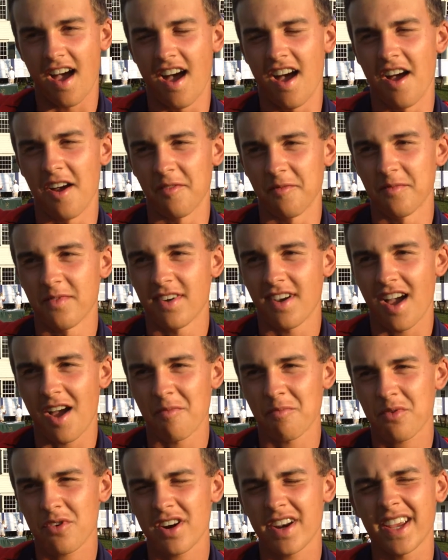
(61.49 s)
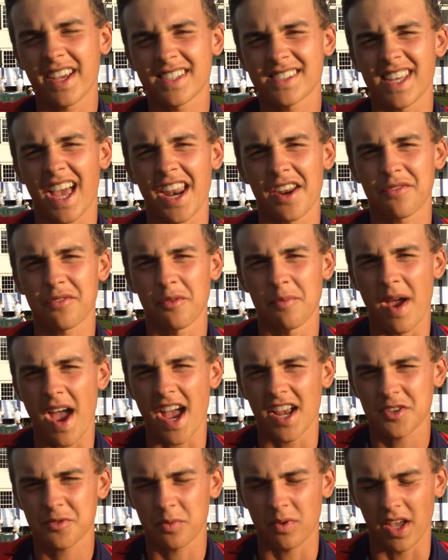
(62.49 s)
I'm pretty excited for
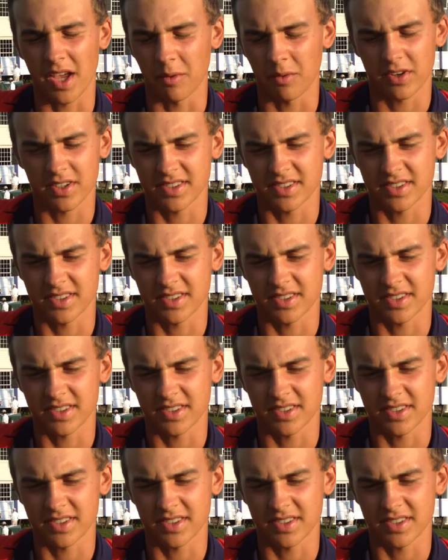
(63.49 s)
match play